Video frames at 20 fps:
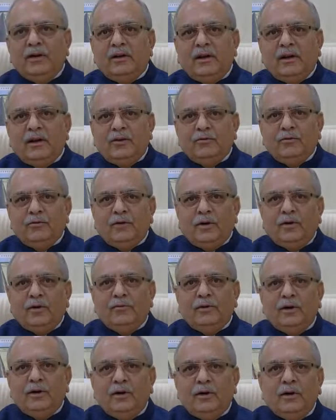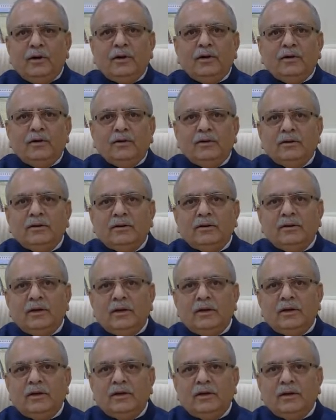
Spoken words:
and would have heard that